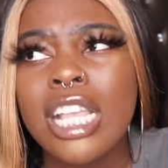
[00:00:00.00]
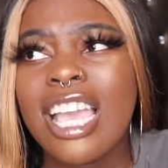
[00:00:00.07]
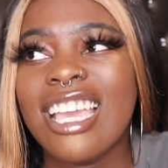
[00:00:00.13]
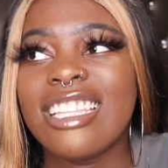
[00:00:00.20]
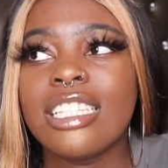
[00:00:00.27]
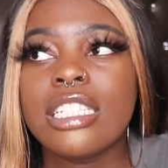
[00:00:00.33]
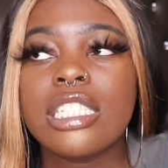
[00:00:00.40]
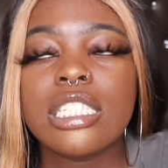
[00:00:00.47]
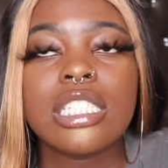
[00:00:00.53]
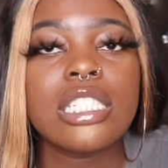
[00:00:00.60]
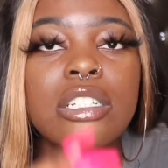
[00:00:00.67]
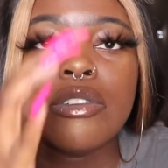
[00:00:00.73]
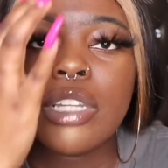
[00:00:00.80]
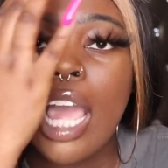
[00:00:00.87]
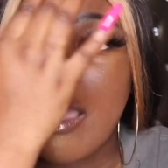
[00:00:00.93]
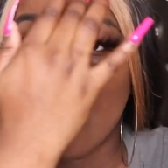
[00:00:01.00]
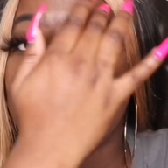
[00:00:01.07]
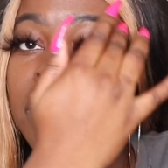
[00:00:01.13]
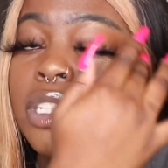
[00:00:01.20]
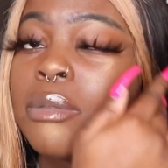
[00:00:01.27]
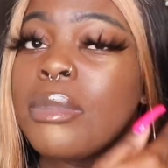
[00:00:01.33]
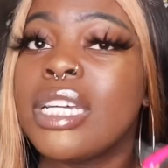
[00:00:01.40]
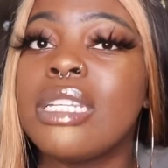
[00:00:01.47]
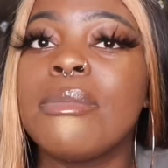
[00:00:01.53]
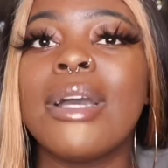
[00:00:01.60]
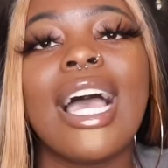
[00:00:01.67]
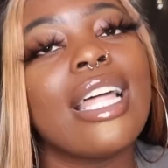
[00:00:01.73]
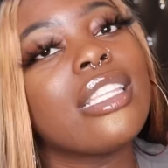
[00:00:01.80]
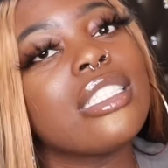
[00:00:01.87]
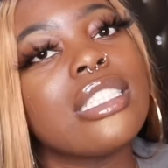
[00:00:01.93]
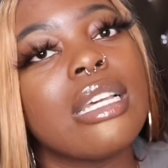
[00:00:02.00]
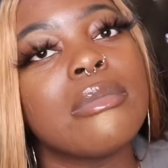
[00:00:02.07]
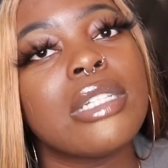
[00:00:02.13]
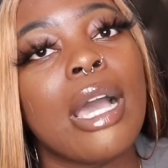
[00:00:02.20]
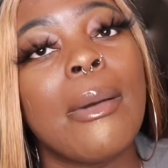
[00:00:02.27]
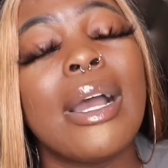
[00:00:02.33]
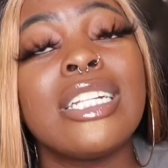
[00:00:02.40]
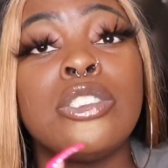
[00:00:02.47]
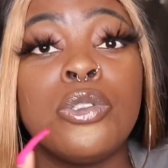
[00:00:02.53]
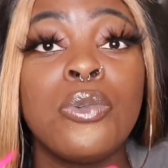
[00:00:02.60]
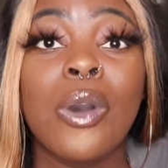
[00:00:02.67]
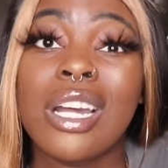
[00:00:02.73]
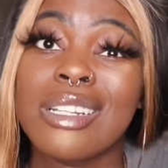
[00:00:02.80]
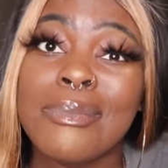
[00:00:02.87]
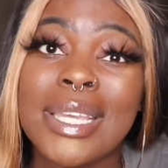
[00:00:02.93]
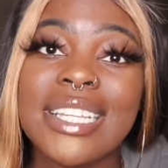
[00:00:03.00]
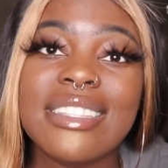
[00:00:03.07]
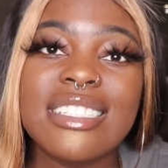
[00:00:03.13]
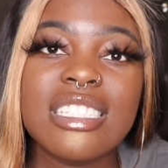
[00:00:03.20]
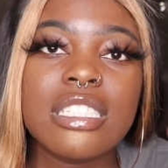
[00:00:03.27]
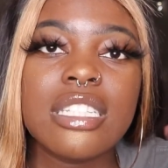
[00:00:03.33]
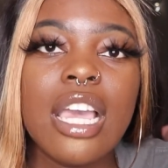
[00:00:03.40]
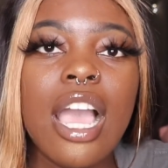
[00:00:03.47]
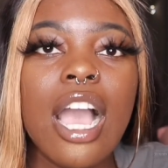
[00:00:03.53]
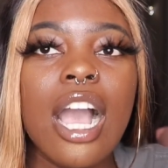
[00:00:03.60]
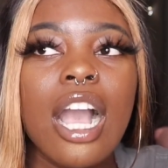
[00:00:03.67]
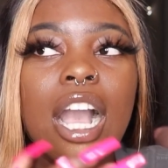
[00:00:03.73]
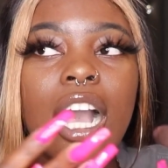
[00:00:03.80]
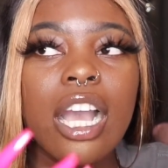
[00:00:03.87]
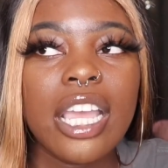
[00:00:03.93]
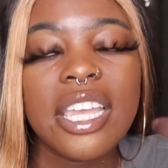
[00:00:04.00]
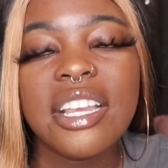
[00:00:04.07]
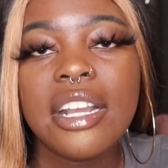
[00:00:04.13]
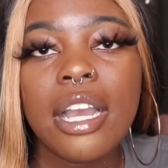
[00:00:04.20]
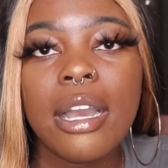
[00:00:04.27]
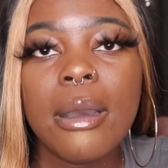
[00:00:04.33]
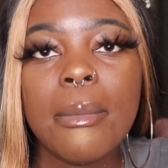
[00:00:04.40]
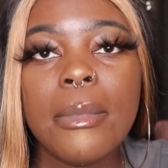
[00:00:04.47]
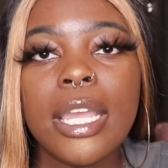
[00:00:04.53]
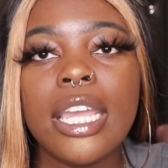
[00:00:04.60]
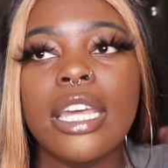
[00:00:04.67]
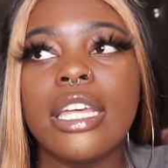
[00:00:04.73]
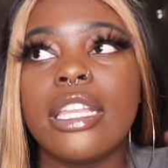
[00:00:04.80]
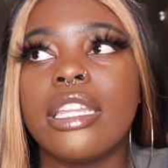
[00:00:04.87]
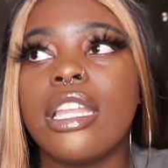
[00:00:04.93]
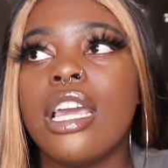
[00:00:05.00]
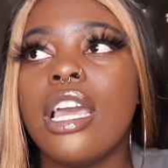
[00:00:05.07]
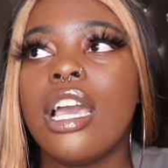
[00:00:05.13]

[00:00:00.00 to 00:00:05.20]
and this is still not for the money but at the same time i do want to make this a uh, income and